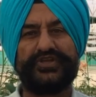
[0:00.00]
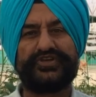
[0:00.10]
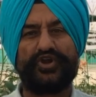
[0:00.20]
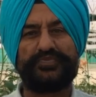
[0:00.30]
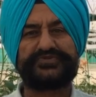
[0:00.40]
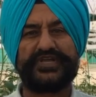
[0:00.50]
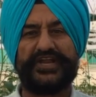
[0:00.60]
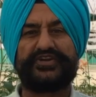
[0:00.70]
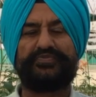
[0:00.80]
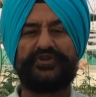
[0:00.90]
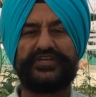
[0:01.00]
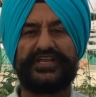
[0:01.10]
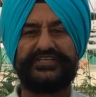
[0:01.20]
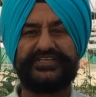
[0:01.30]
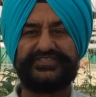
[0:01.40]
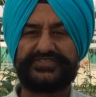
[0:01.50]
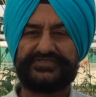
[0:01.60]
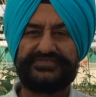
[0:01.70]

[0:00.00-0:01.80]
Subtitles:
crops hydroponically is